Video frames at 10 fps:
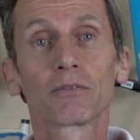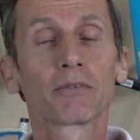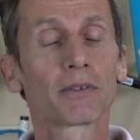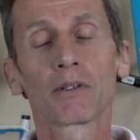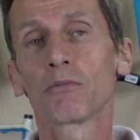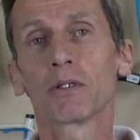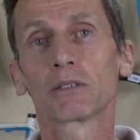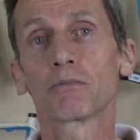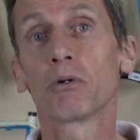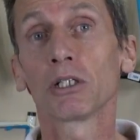
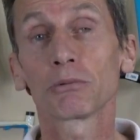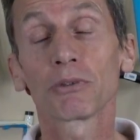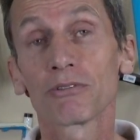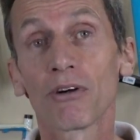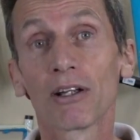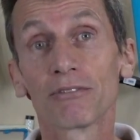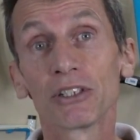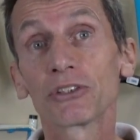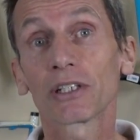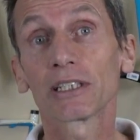almost impossible to find
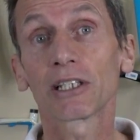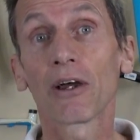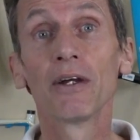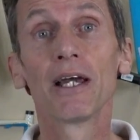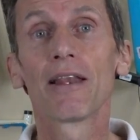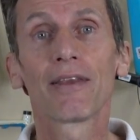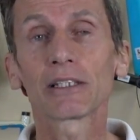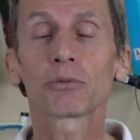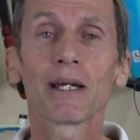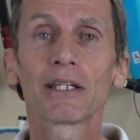visually. So
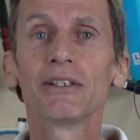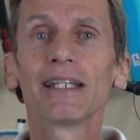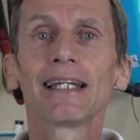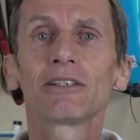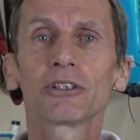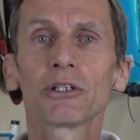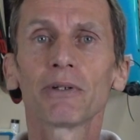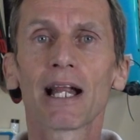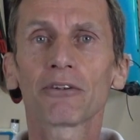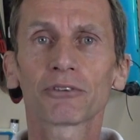that's where you need to do
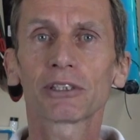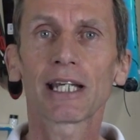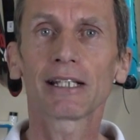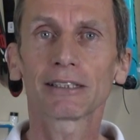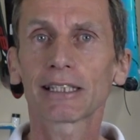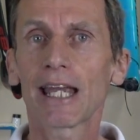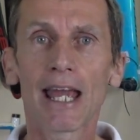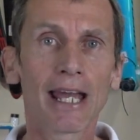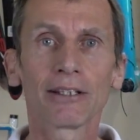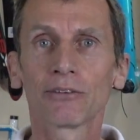an ultrasound
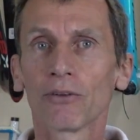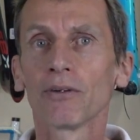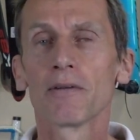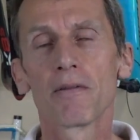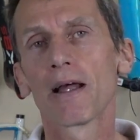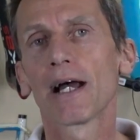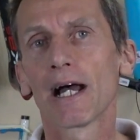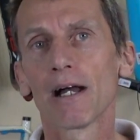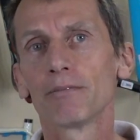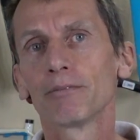scan or
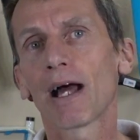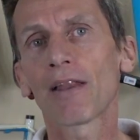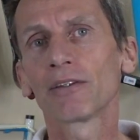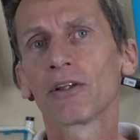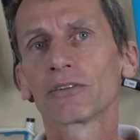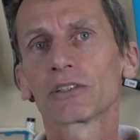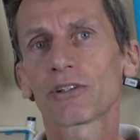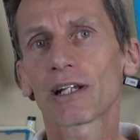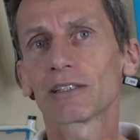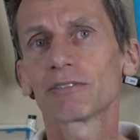other
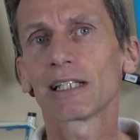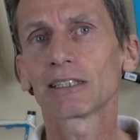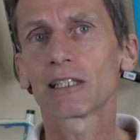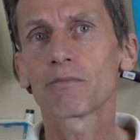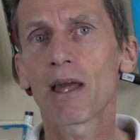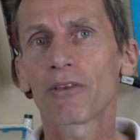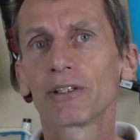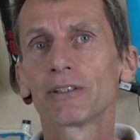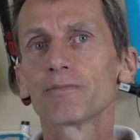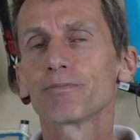non-destructive testing
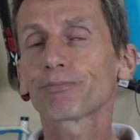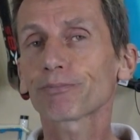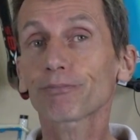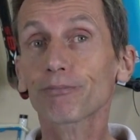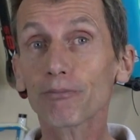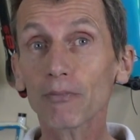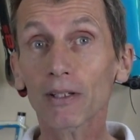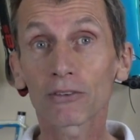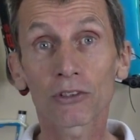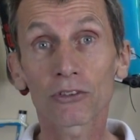method to